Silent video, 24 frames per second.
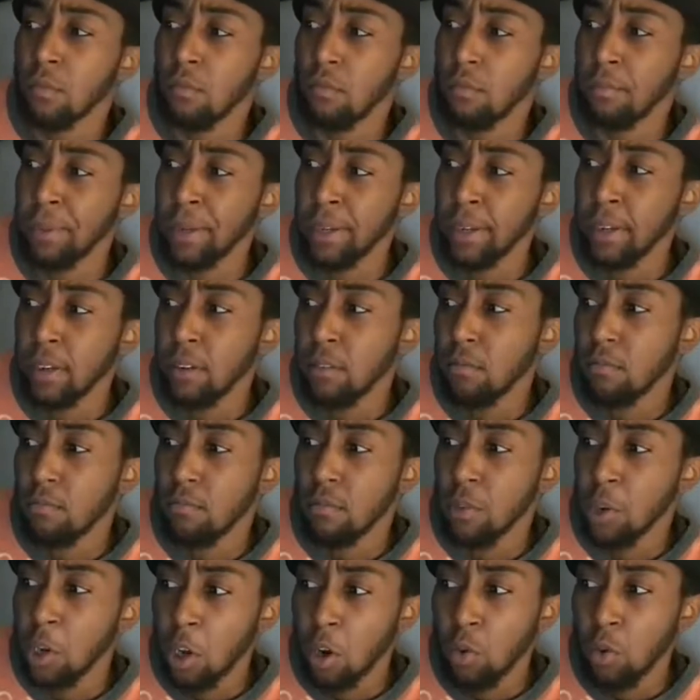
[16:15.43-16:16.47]
Me
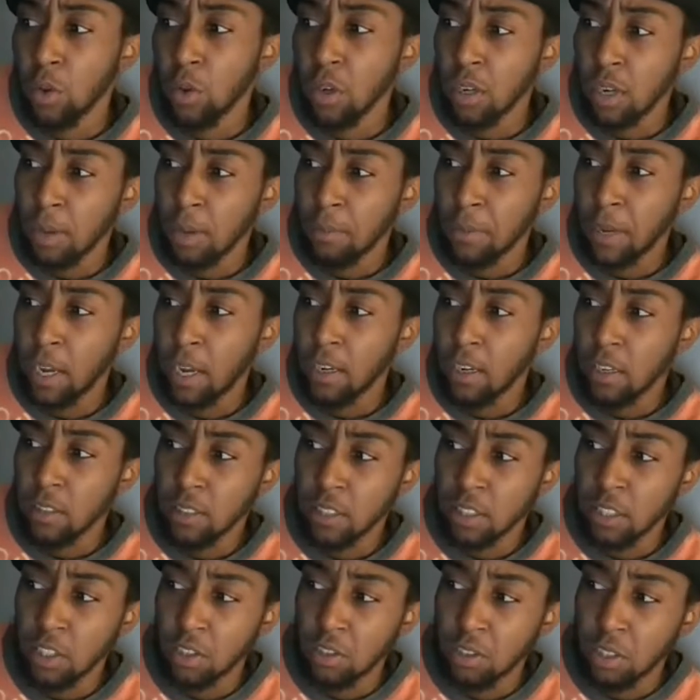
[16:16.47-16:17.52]
knowing I'm not
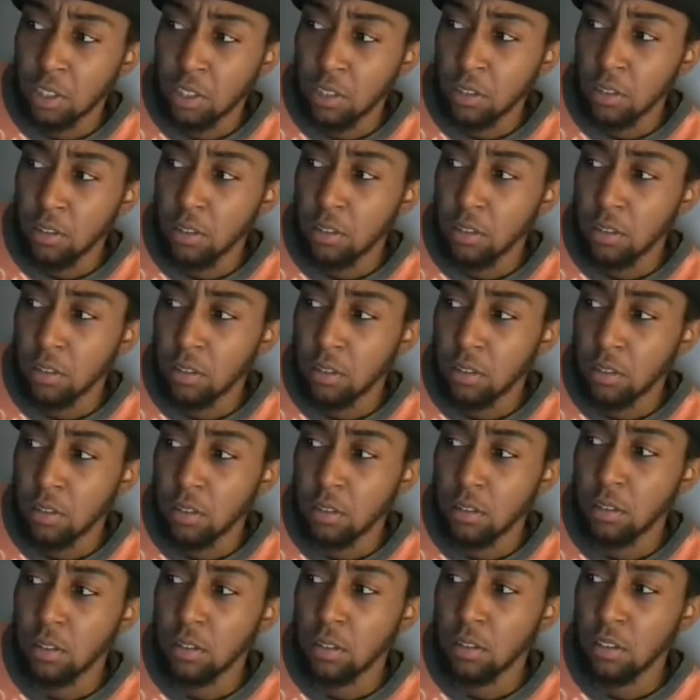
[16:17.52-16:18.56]
necessarily
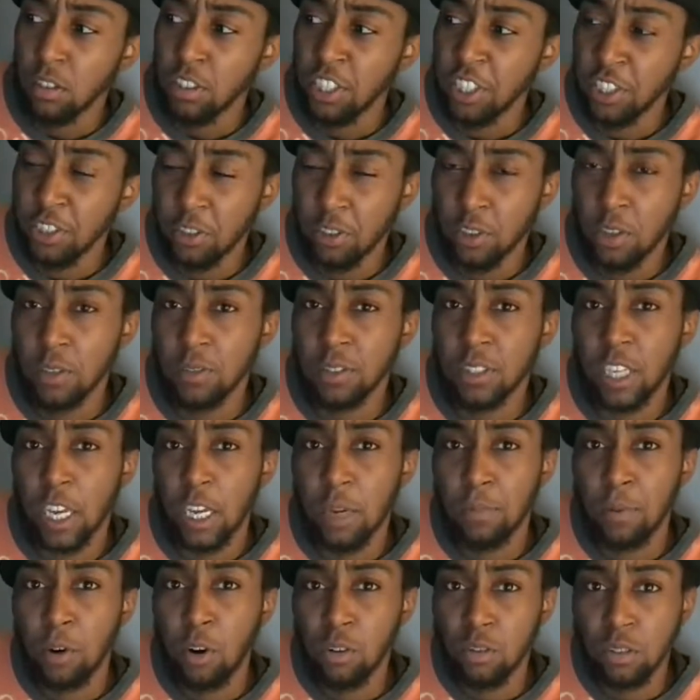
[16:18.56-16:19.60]
near enough
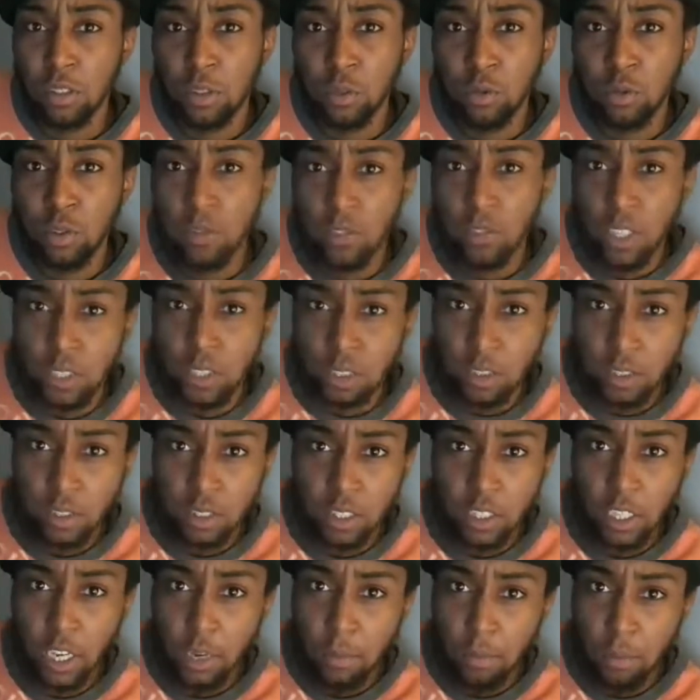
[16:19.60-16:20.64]
skate parks to invest in a
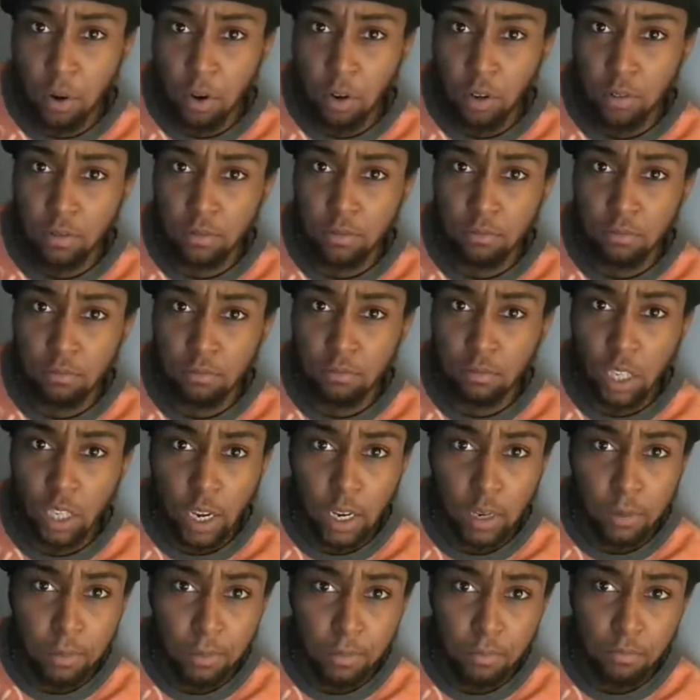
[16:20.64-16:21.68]
skate park
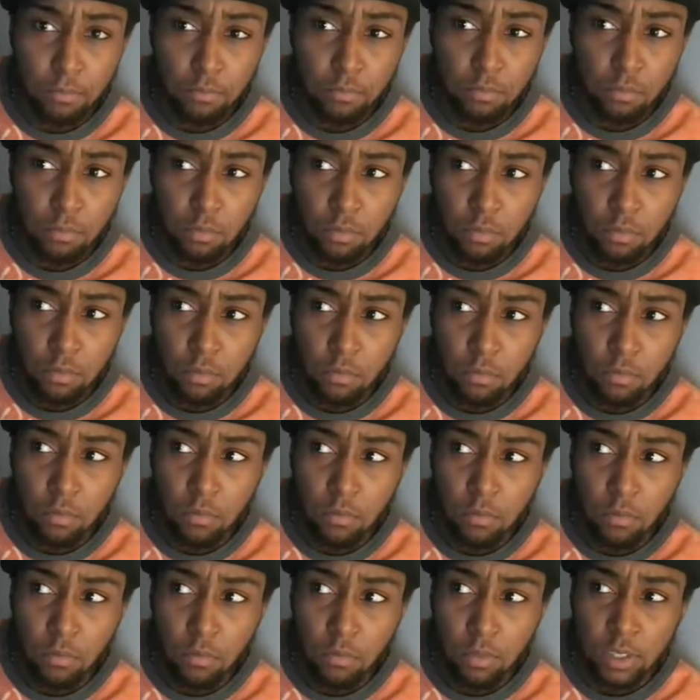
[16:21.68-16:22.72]
type
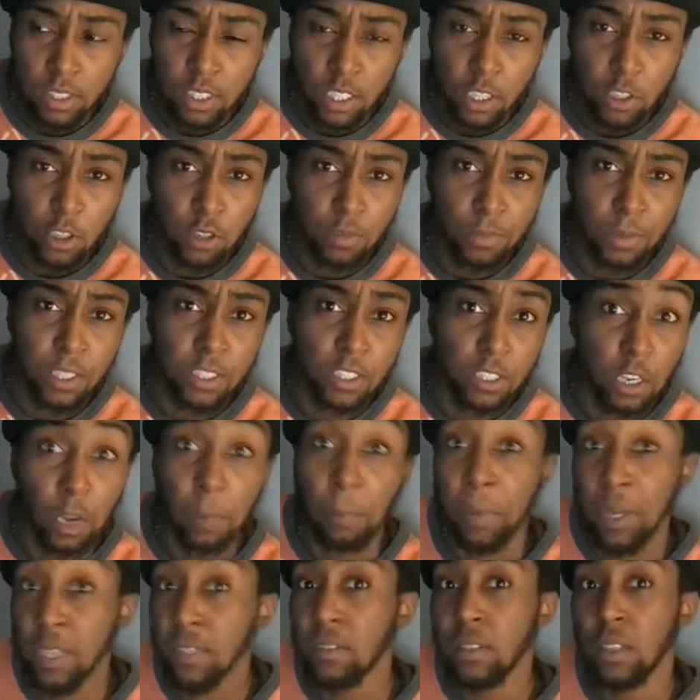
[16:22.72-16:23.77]
setup and to
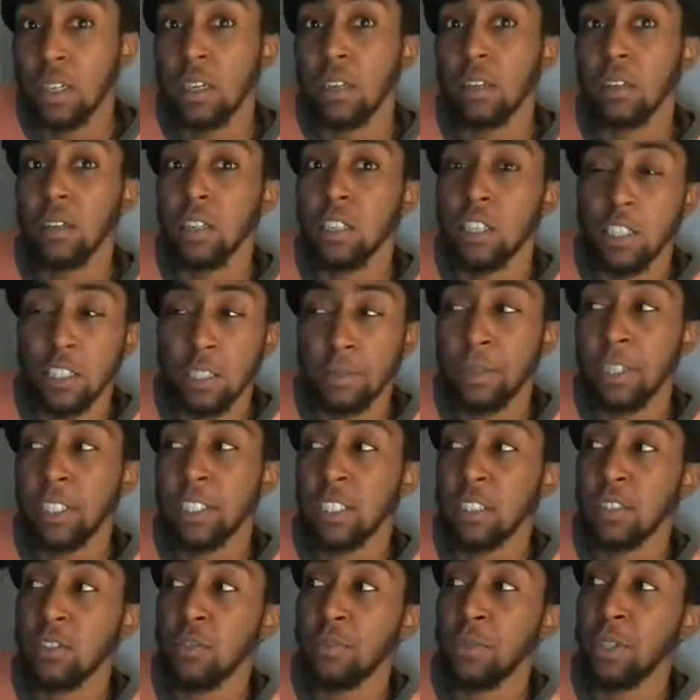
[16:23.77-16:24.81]
commit to that, it doesn't make
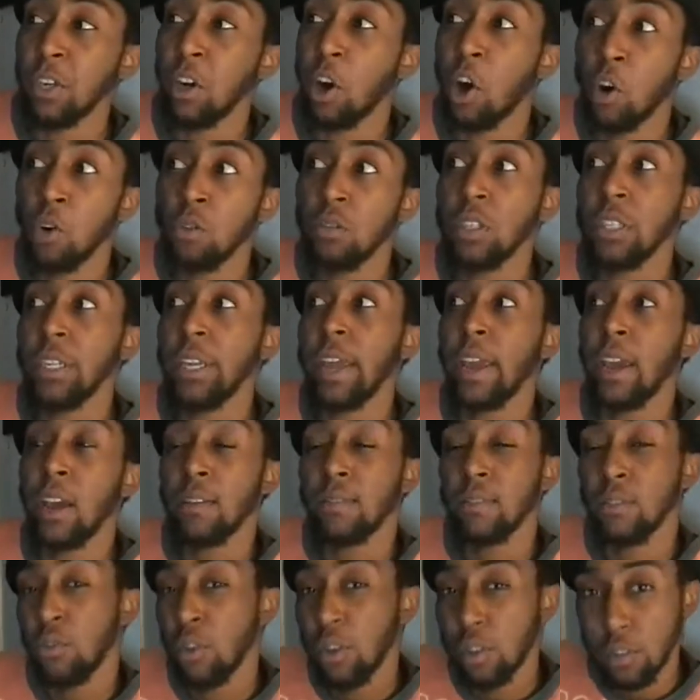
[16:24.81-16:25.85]
sense for me to only
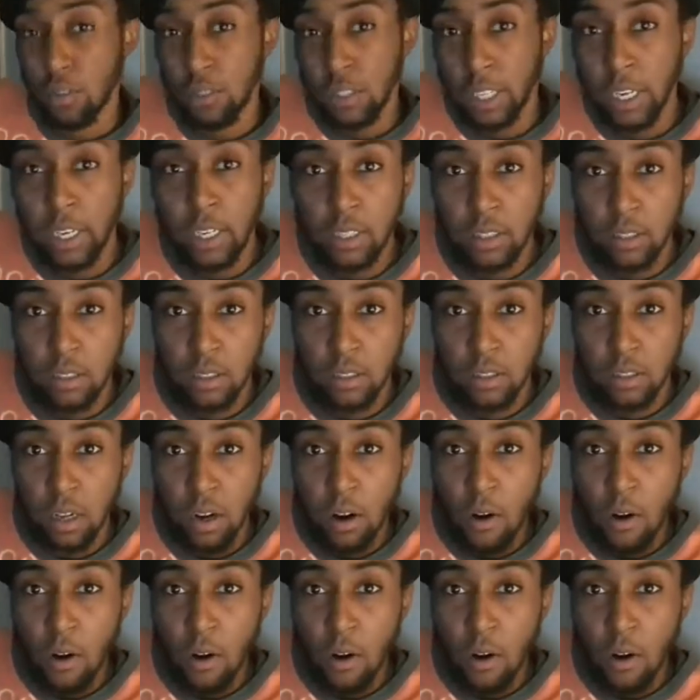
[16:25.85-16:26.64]
have aggressive skates.